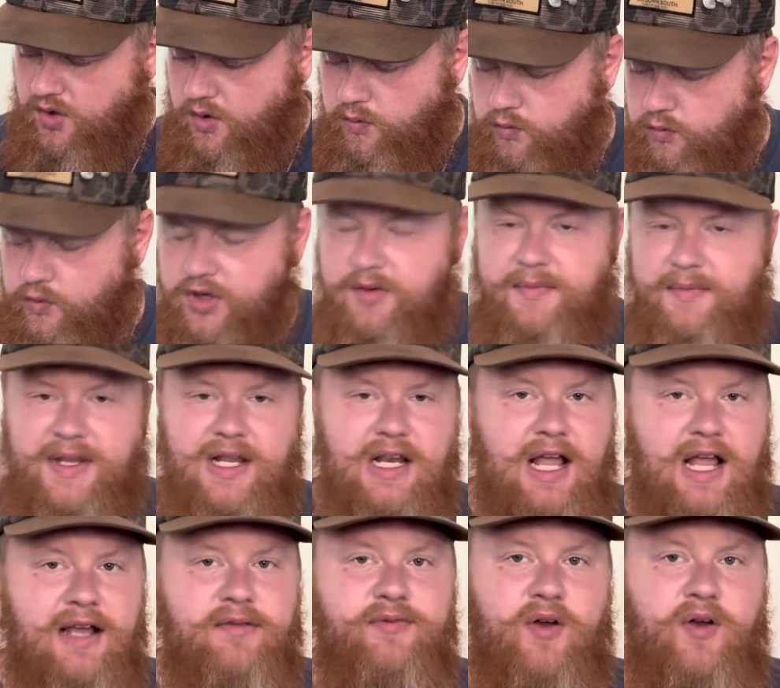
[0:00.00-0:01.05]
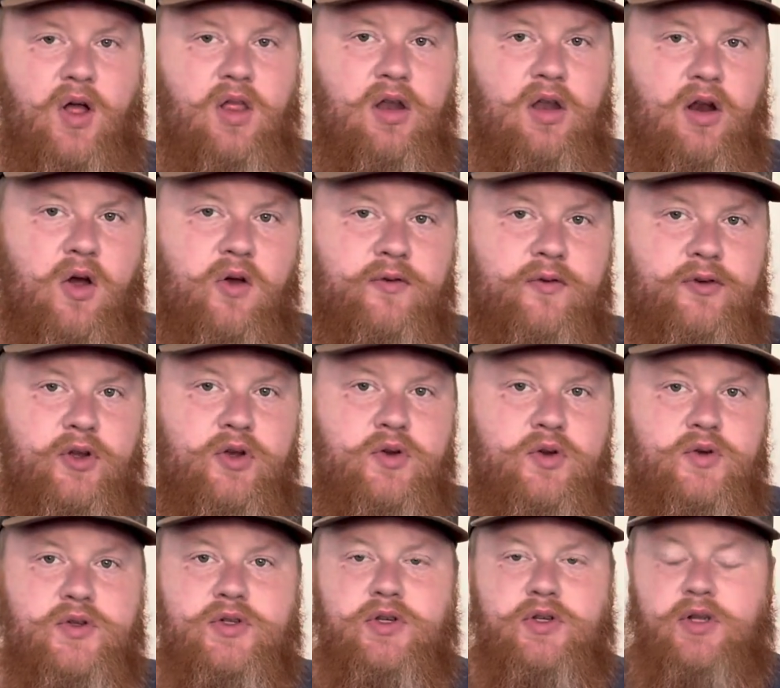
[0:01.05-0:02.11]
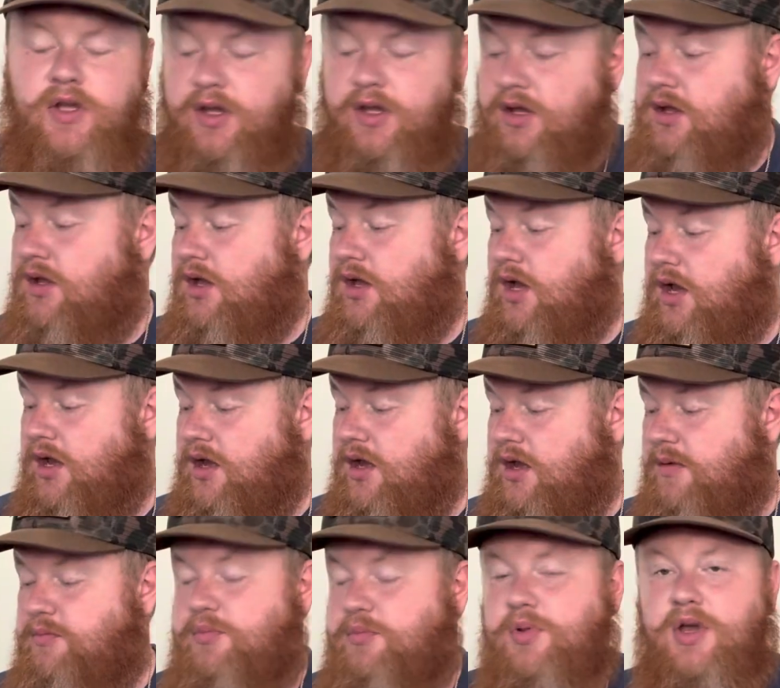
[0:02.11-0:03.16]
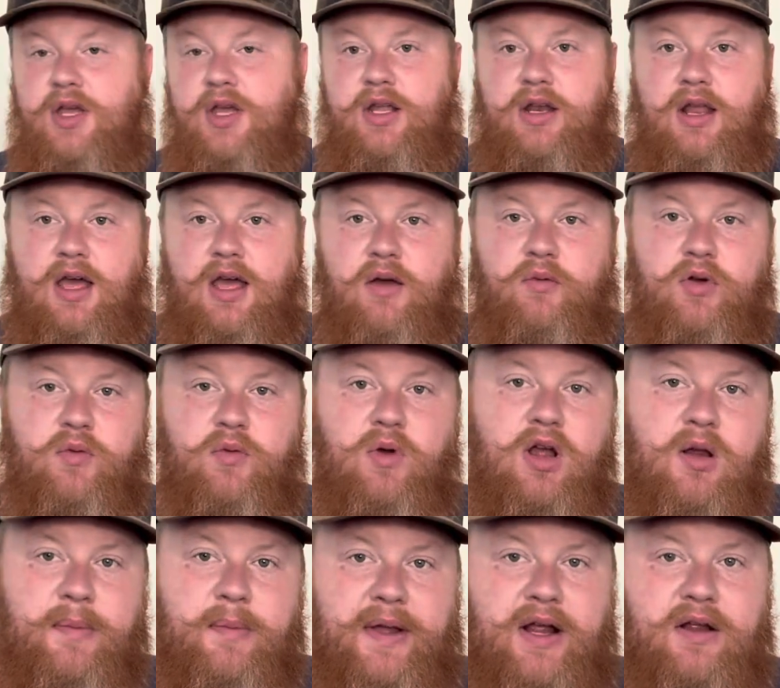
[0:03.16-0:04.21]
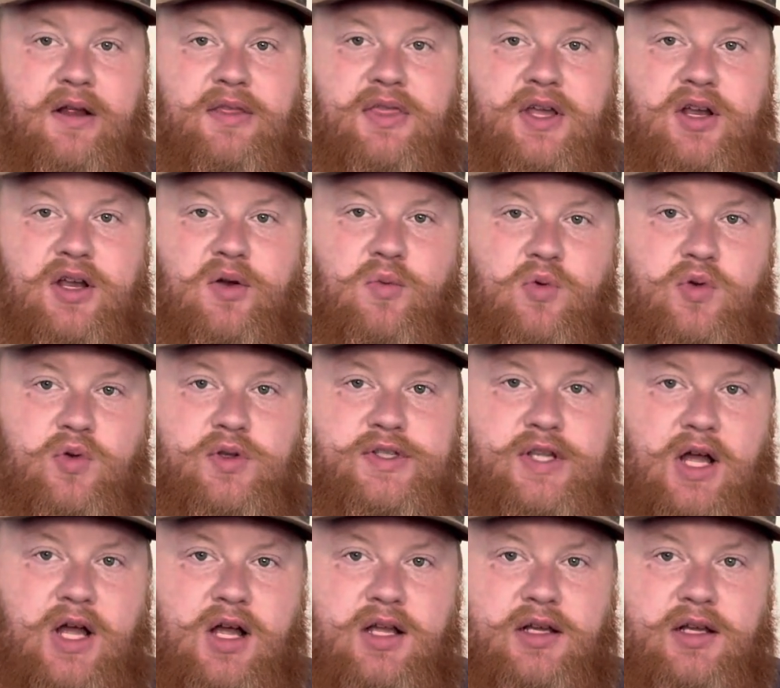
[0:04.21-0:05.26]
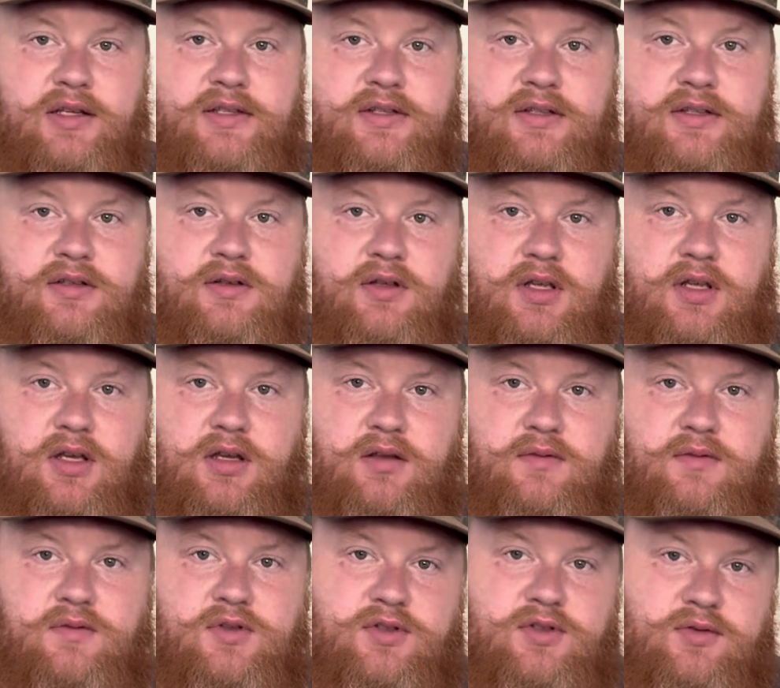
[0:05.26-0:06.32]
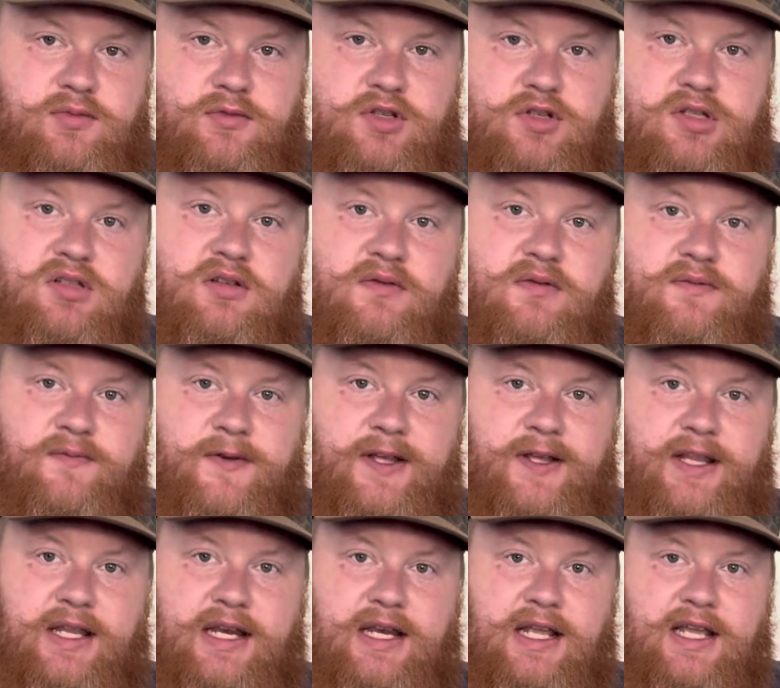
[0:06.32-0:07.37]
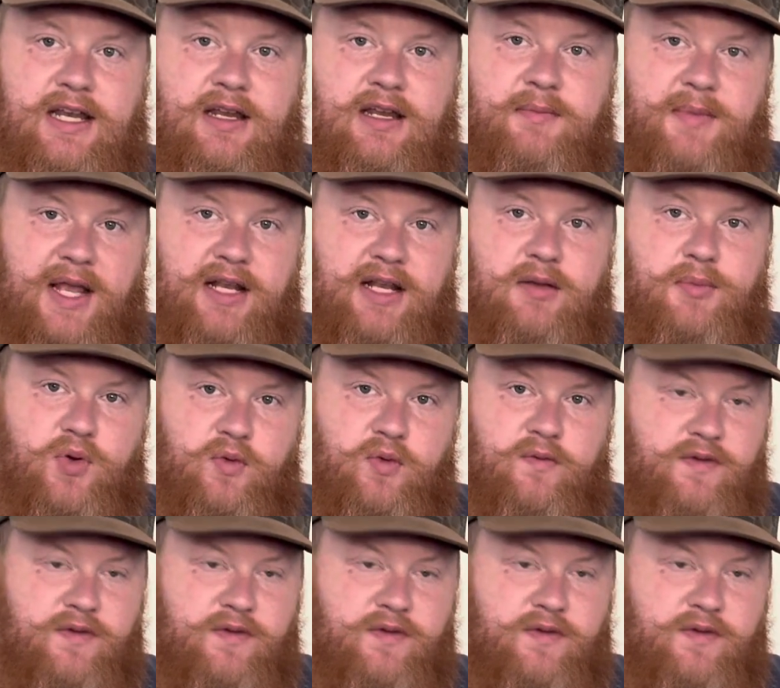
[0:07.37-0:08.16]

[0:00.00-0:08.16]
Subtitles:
wouldn't be like falling off loose, but I would wear a pair of thicker wool socks just to fill it in and make the boot